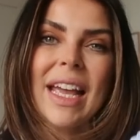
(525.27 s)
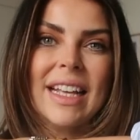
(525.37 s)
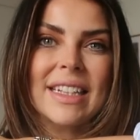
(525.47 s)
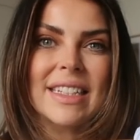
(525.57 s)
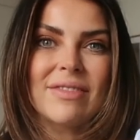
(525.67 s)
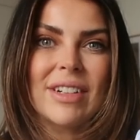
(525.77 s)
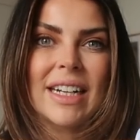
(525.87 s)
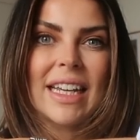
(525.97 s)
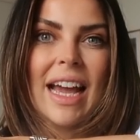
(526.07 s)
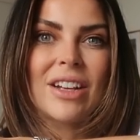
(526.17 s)
it's
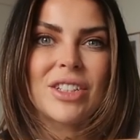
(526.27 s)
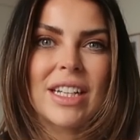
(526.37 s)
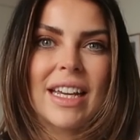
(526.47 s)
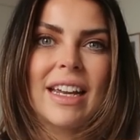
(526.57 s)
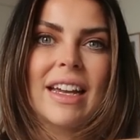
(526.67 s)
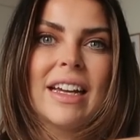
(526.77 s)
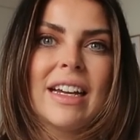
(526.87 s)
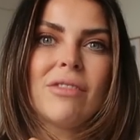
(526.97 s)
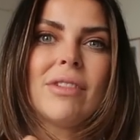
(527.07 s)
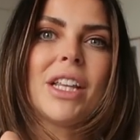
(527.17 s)
really actually
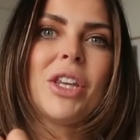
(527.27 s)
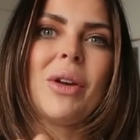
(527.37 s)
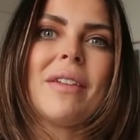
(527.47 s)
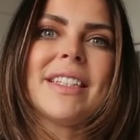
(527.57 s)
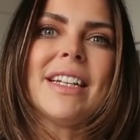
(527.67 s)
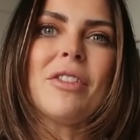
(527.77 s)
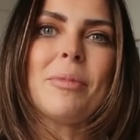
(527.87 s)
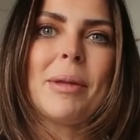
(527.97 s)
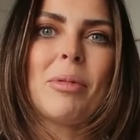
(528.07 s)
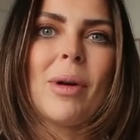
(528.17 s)
really cute. I've seen other
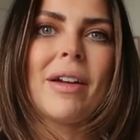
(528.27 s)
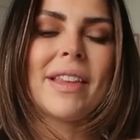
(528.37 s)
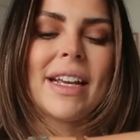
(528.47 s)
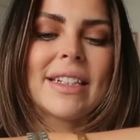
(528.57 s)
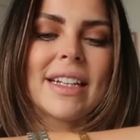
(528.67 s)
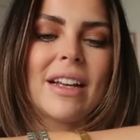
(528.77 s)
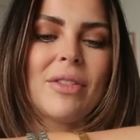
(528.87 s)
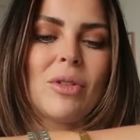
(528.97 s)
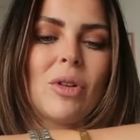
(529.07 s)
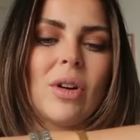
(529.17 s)
people wearing these and I
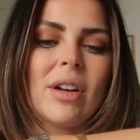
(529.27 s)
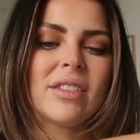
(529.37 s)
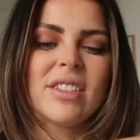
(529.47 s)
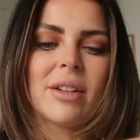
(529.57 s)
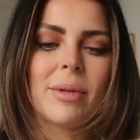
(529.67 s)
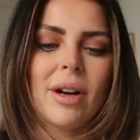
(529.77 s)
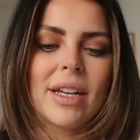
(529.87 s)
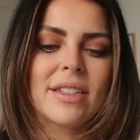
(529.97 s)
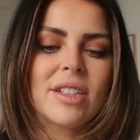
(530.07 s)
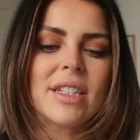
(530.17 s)
thought, do you know what,
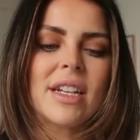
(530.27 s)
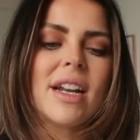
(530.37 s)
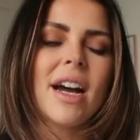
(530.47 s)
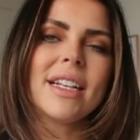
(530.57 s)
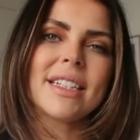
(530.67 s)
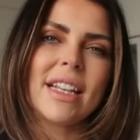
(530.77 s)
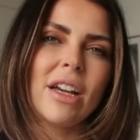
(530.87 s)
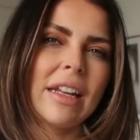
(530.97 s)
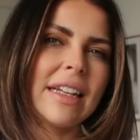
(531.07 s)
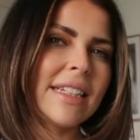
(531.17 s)
it's just a nice
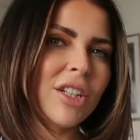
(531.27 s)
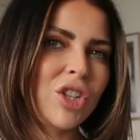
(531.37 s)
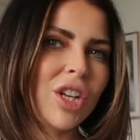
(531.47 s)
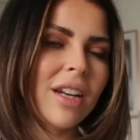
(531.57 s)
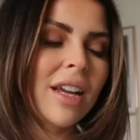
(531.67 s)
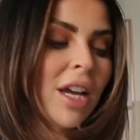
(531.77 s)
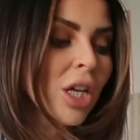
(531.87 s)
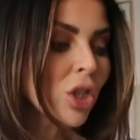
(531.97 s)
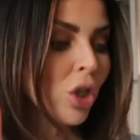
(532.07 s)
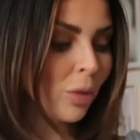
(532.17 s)
little addition
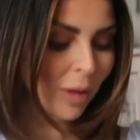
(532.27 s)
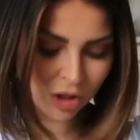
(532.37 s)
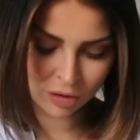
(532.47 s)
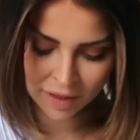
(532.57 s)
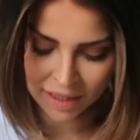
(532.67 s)
to my jewelry